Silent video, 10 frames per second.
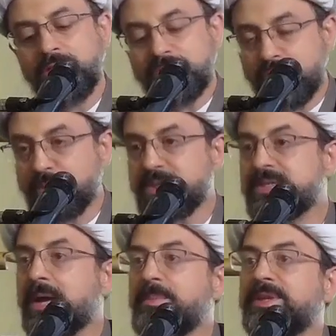So we
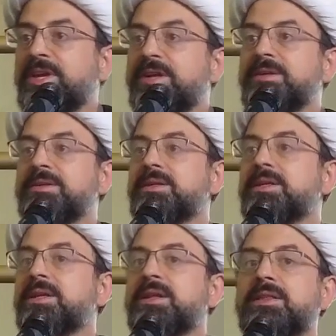stop it here.
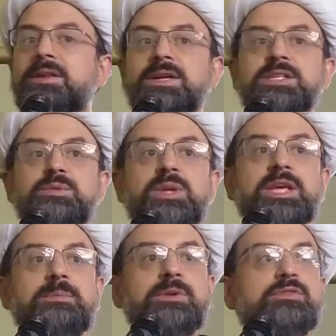The rest we'll
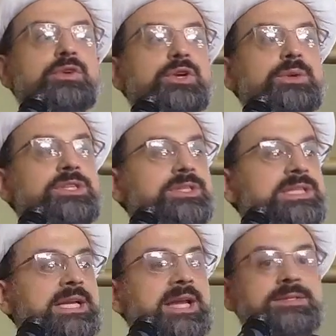keep it for questions
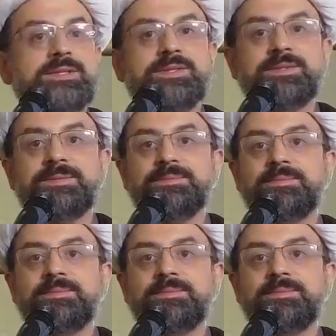and answers.